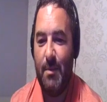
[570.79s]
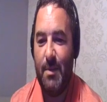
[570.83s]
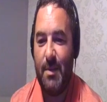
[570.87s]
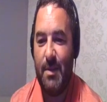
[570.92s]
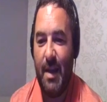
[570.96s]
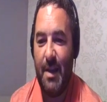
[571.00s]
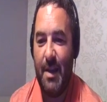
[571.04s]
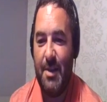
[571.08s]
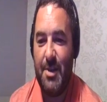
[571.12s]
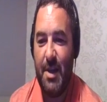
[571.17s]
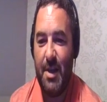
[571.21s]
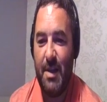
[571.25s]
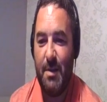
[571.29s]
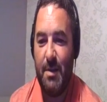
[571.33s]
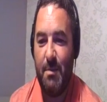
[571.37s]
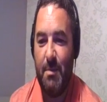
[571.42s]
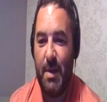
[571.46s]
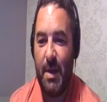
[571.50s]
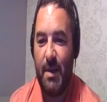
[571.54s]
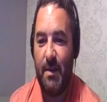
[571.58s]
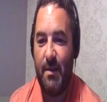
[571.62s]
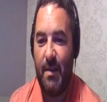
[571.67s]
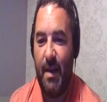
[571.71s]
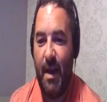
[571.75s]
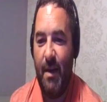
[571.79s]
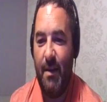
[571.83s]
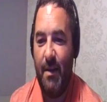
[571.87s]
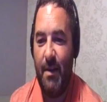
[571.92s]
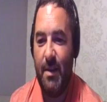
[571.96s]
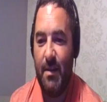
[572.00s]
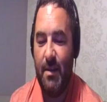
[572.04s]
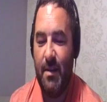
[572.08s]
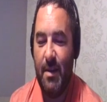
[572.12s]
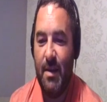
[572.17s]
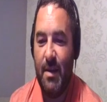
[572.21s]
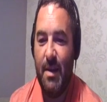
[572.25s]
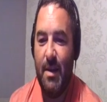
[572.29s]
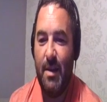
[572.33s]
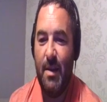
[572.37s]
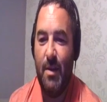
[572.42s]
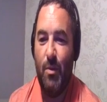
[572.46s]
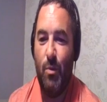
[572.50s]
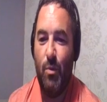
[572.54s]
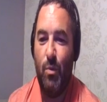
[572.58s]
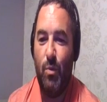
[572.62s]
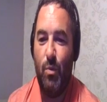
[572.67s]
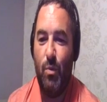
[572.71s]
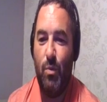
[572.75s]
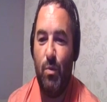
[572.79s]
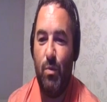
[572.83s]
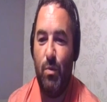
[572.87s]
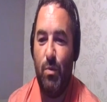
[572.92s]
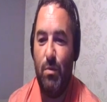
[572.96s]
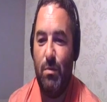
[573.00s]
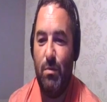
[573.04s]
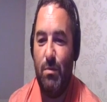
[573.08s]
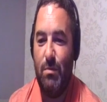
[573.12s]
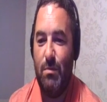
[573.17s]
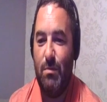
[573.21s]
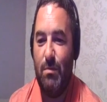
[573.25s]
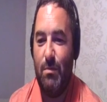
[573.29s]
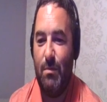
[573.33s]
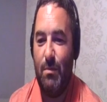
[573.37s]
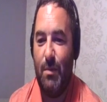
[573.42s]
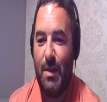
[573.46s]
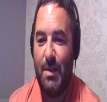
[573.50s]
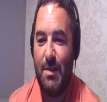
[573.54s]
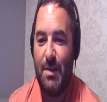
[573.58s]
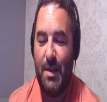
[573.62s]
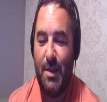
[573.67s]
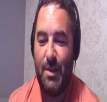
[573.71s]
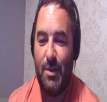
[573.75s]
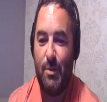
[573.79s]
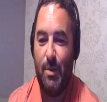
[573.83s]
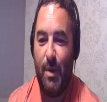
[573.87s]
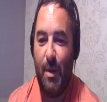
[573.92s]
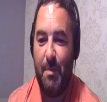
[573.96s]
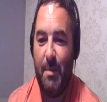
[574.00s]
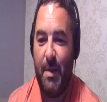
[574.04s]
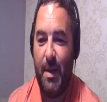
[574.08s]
Sanchez and Mkhitaryan, was it a swap deal?